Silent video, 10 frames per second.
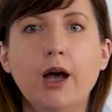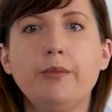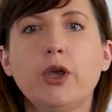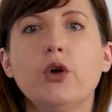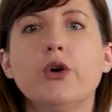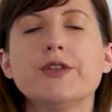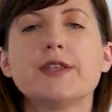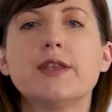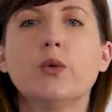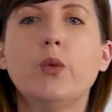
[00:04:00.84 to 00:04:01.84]

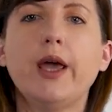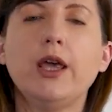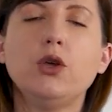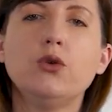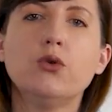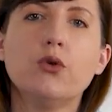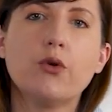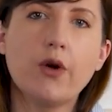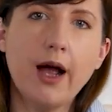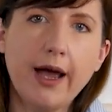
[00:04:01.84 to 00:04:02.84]
Because the way you
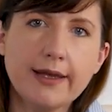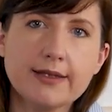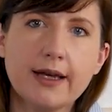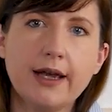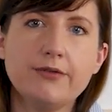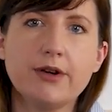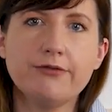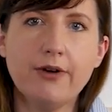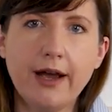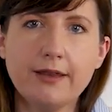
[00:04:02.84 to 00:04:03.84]
write and
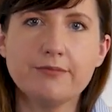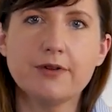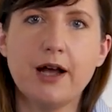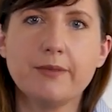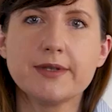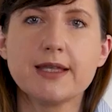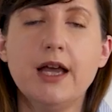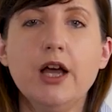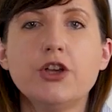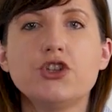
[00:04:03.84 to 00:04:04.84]
refine prompts
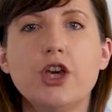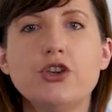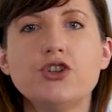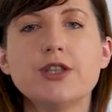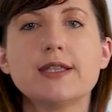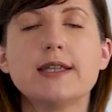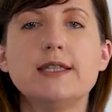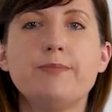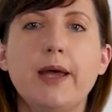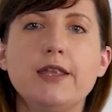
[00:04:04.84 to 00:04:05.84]
changes
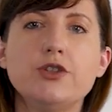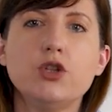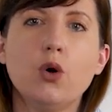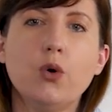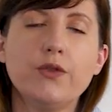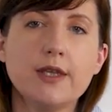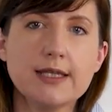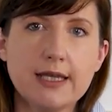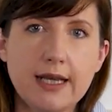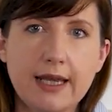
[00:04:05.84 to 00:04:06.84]
depending on the
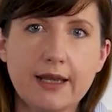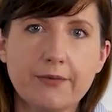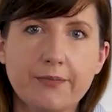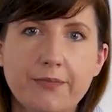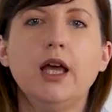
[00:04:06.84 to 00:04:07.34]
setting.